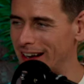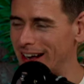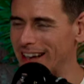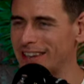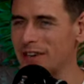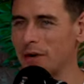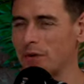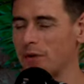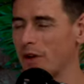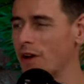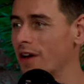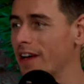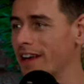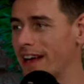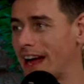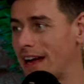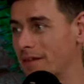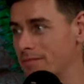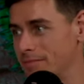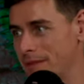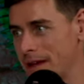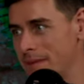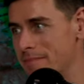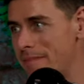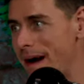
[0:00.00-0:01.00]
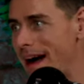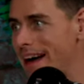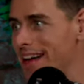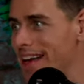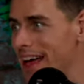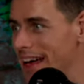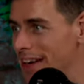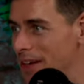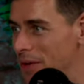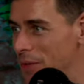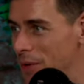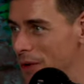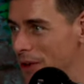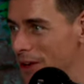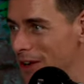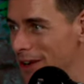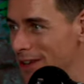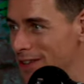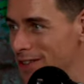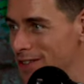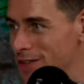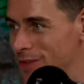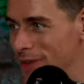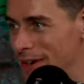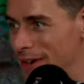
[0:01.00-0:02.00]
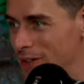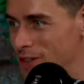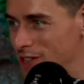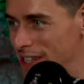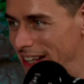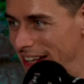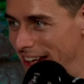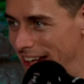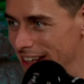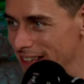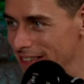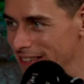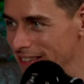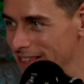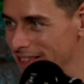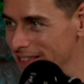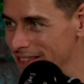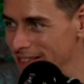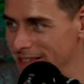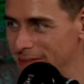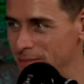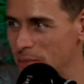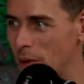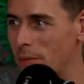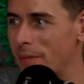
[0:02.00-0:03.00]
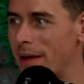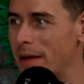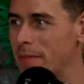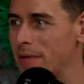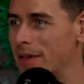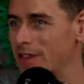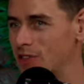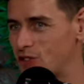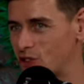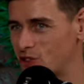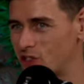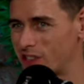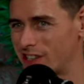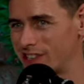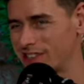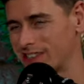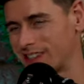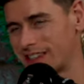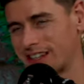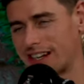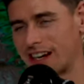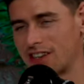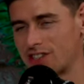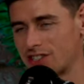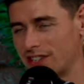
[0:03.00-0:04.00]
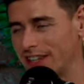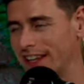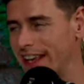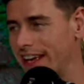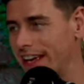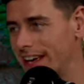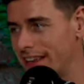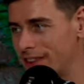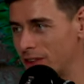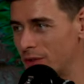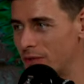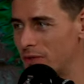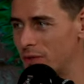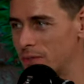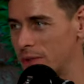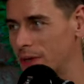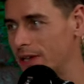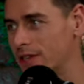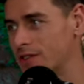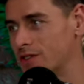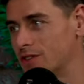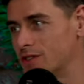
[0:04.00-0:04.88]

I don't know. Yeah, in my head it worked when I was a kid. Yeah. But maybe it's just because I could actually hear the other person.